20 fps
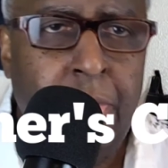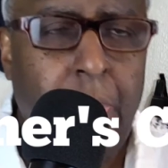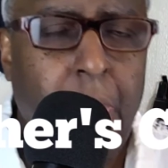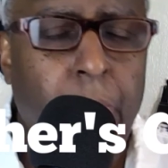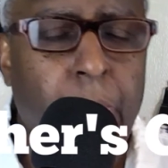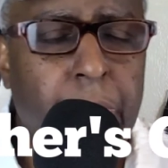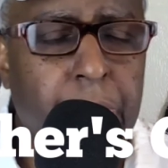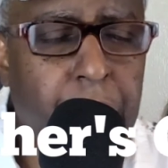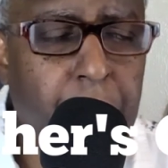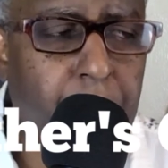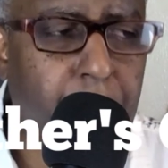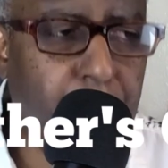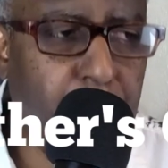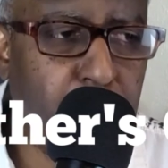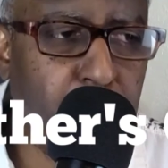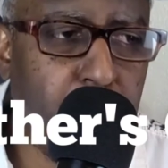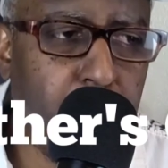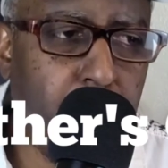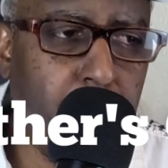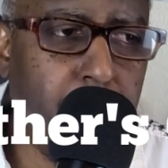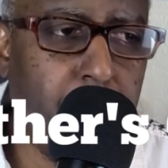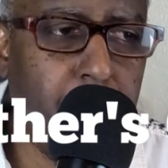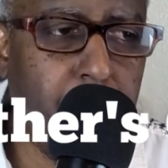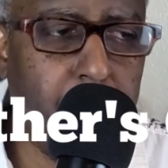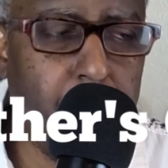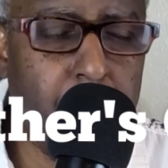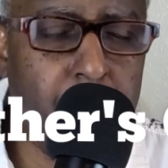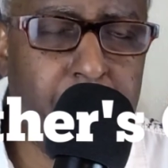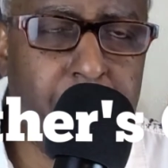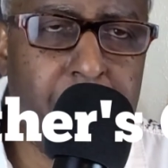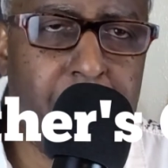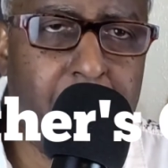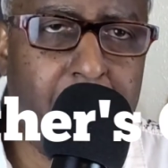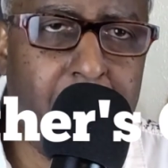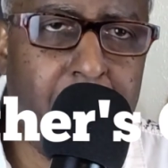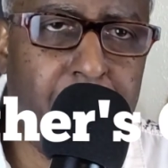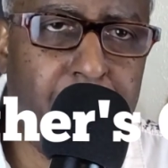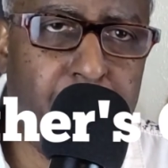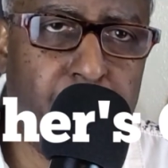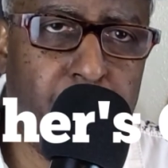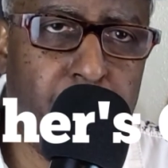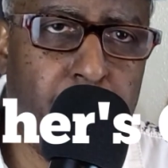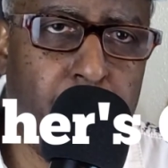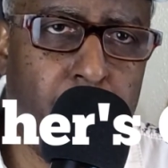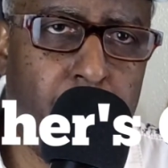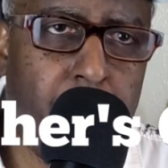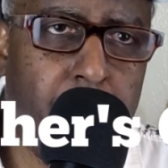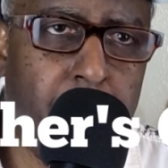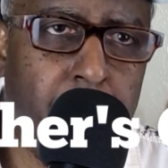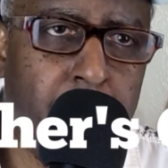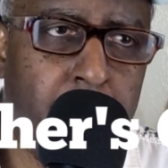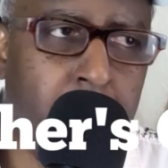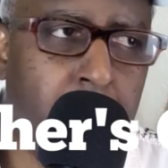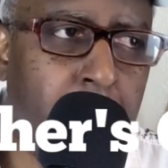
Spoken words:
It was a good solid smoke.